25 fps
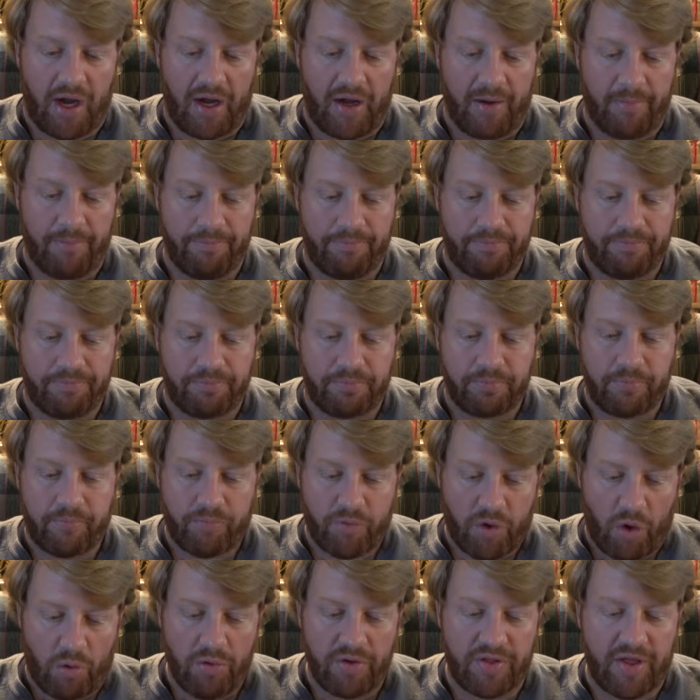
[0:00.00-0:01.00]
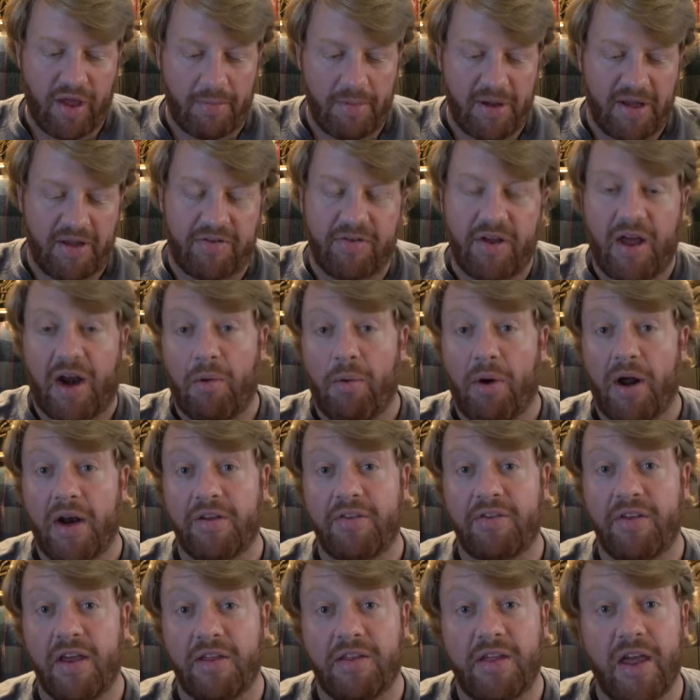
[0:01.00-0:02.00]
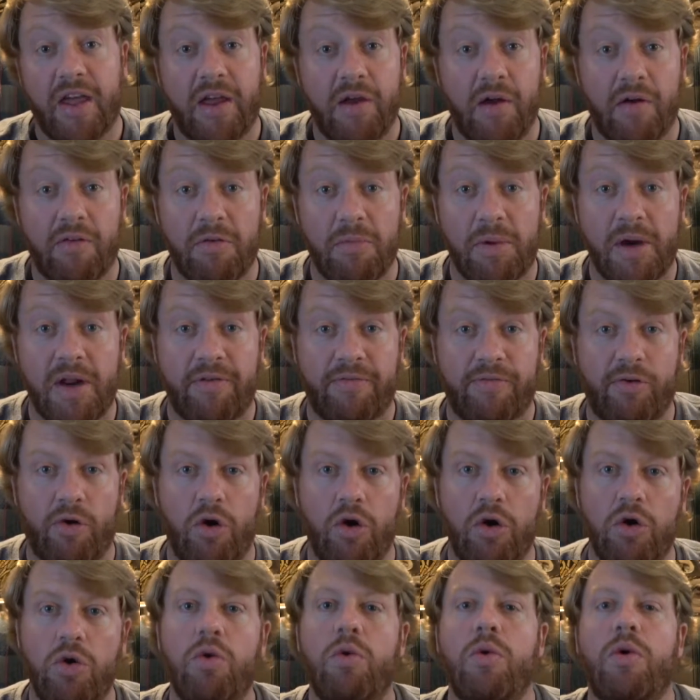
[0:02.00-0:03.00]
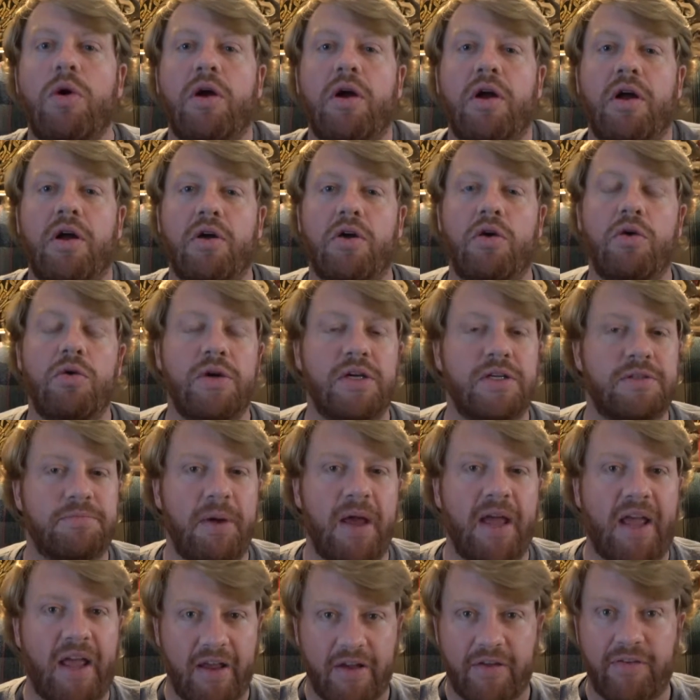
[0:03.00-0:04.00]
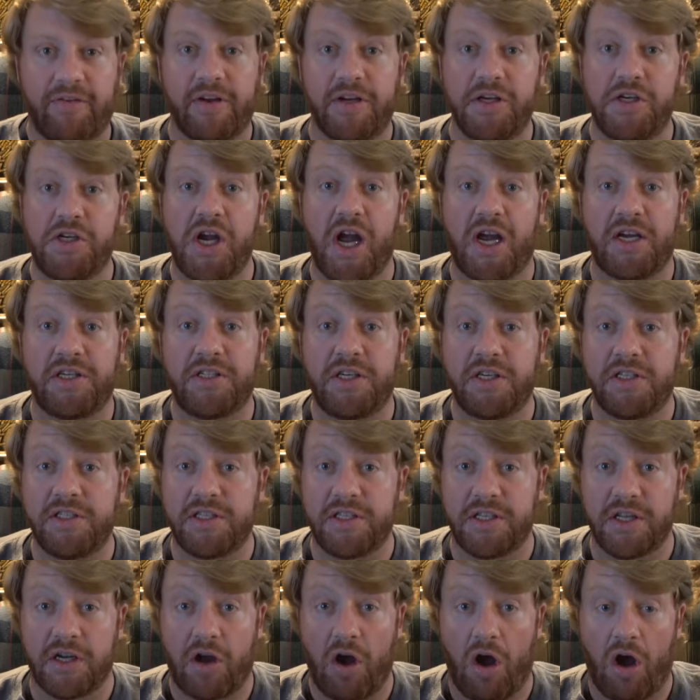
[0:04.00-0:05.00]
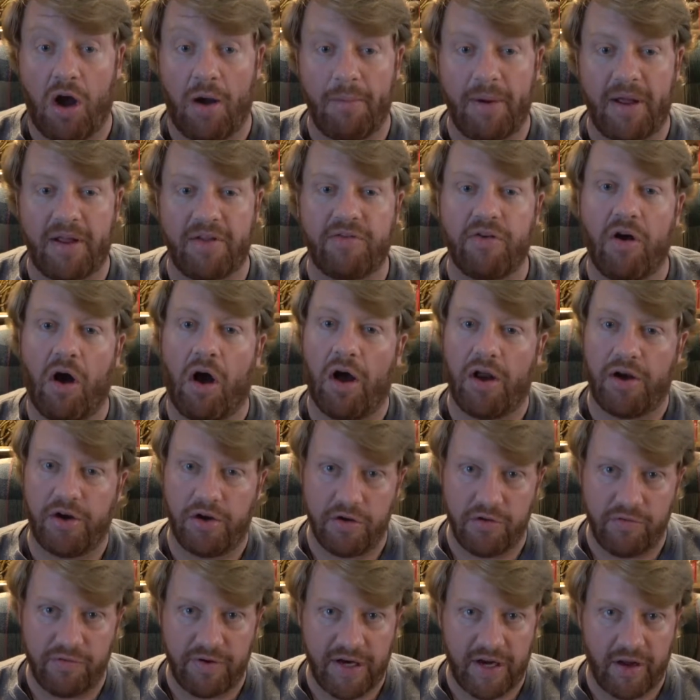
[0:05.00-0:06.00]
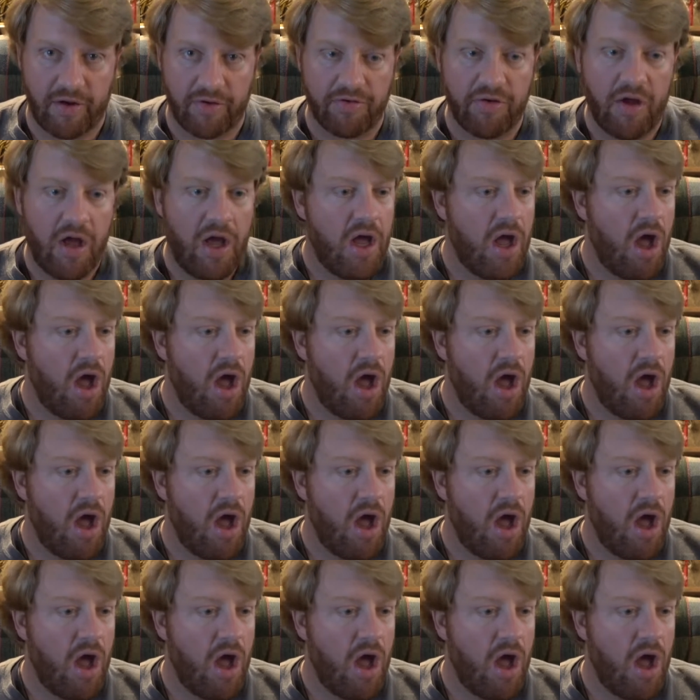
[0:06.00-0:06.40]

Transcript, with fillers: um, with that being said, I want to say thank you everybody for who who is making suggestions in the comments on new videos.